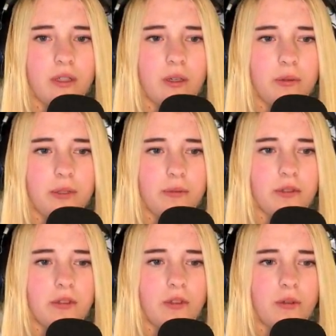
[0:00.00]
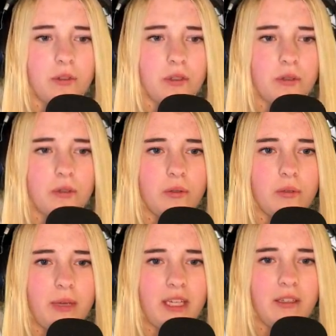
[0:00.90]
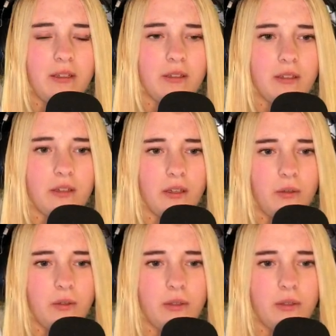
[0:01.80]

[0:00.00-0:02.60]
Are we supposed to go to the bank? No?